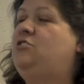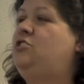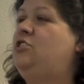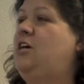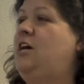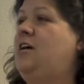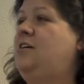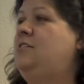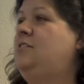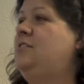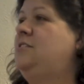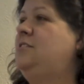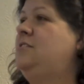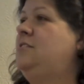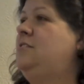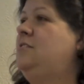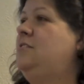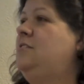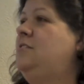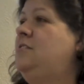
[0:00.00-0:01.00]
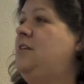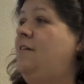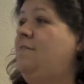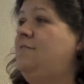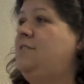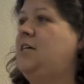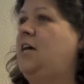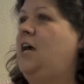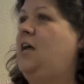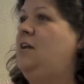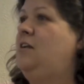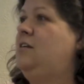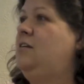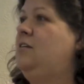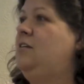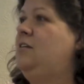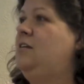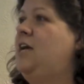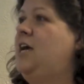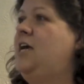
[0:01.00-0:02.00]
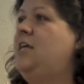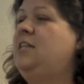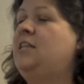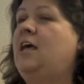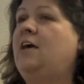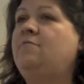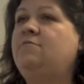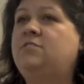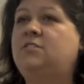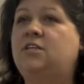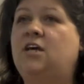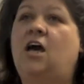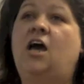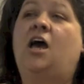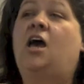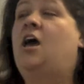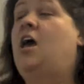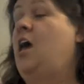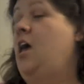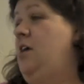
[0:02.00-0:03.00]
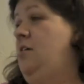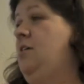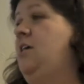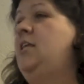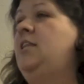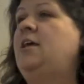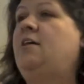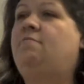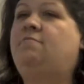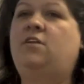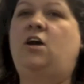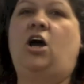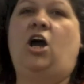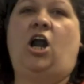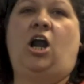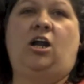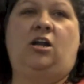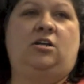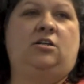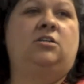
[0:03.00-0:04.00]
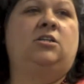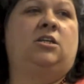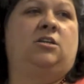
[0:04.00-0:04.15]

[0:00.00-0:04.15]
just loved it. He loved the art.